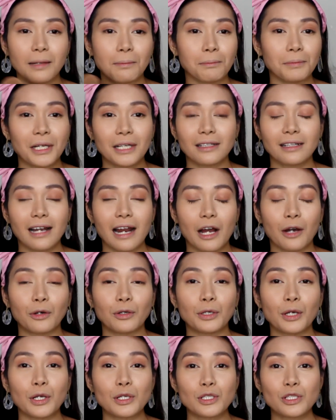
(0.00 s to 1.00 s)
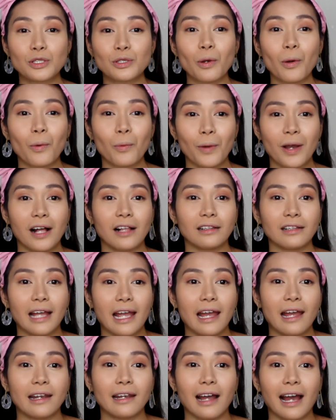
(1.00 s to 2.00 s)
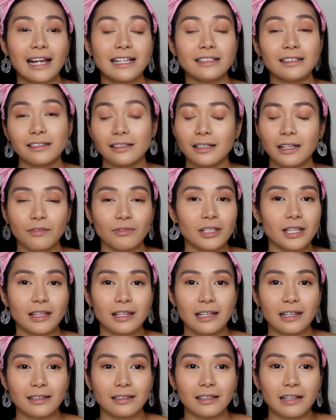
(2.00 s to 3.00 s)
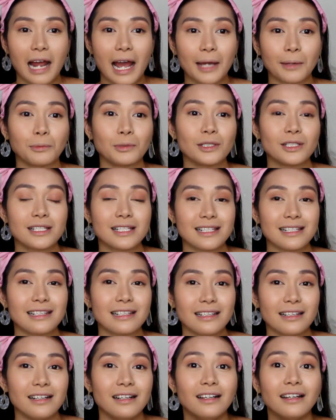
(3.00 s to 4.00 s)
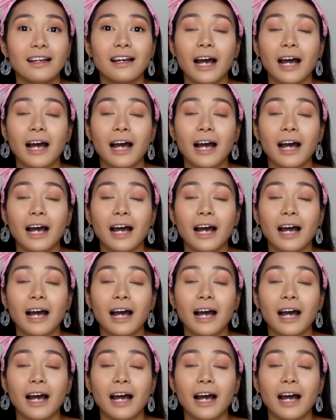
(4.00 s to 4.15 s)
It blended out so well, and I didn't even think that I would see